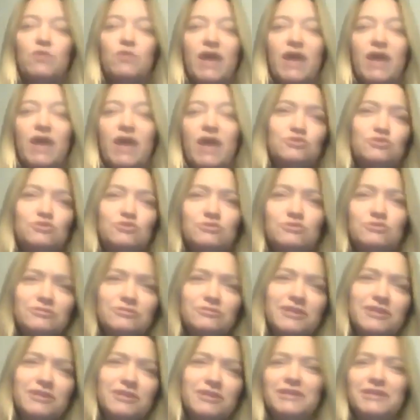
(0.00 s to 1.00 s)
a
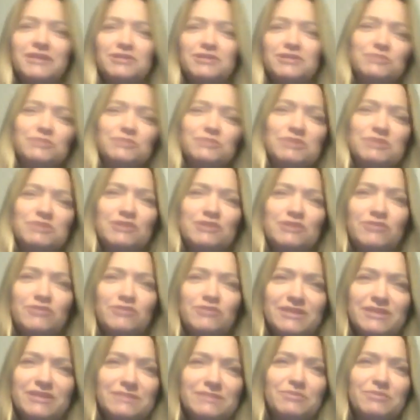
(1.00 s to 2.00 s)
wackadoodle, like just being a
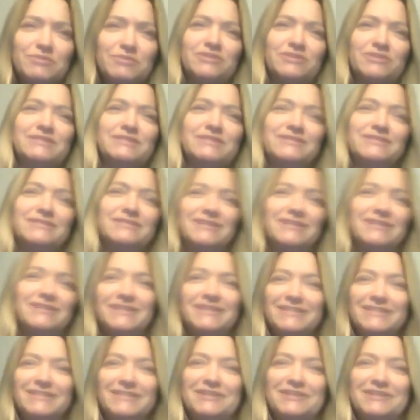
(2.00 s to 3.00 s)
crazy person,
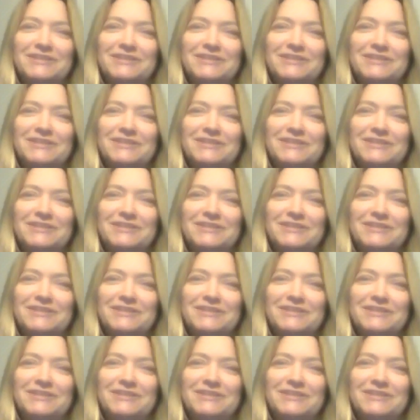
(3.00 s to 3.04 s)
like,